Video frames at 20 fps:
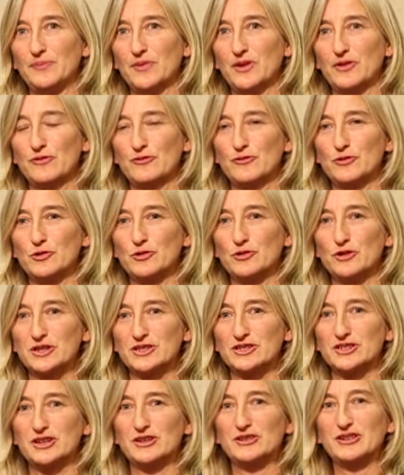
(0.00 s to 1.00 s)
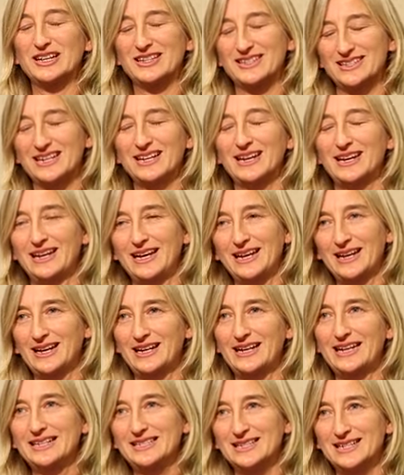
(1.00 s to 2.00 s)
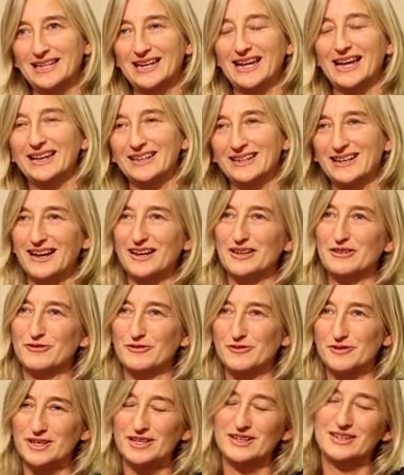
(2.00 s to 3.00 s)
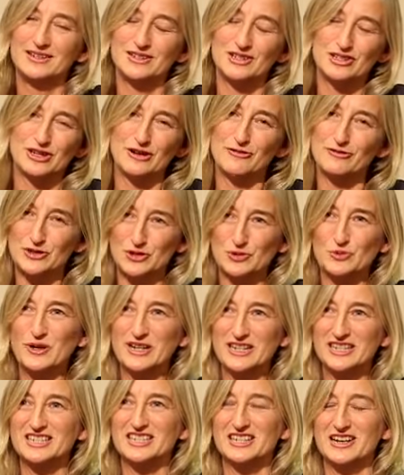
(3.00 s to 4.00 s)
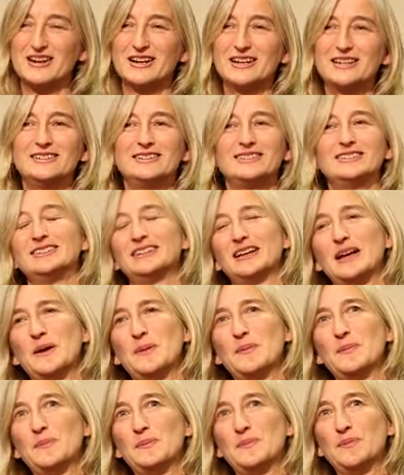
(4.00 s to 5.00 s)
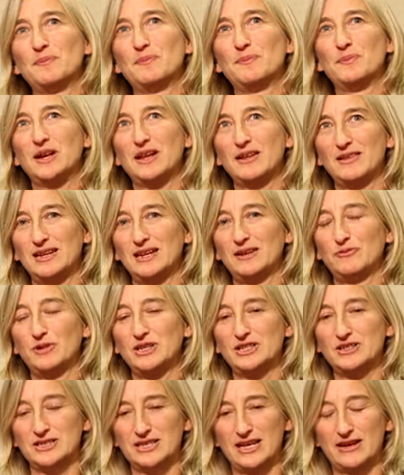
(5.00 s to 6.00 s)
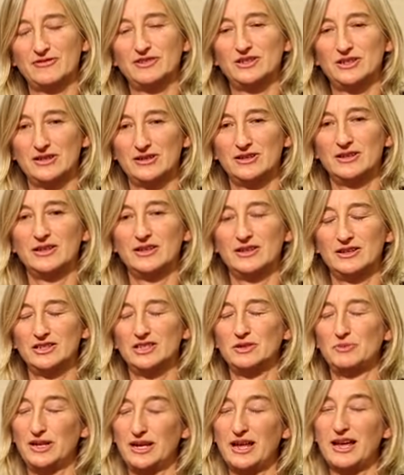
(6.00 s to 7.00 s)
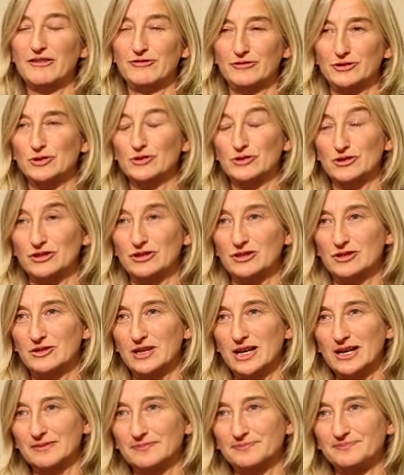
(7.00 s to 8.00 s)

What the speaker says: for us. So yes, it can easily get kind of shoved to one side, but I think we just have to be careful not to do that.